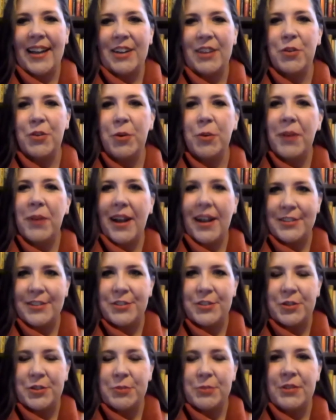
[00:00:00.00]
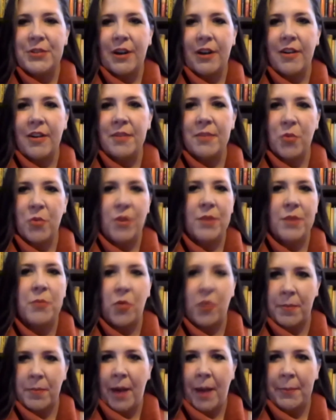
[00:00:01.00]
Group costumes are more and
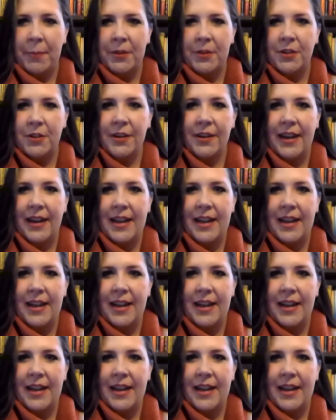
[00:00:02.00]
more popular.